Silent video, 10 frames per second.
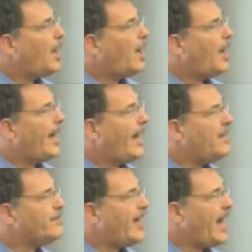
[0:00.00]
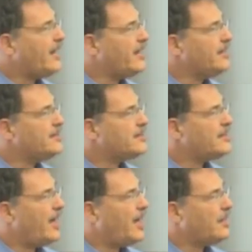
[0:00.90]
Uh, and that is
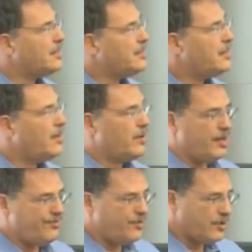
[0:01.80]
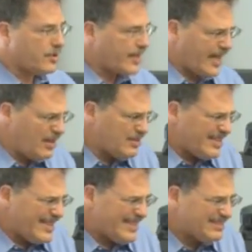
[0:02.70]
that, you know, if you're
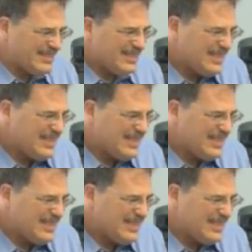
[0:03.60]
counting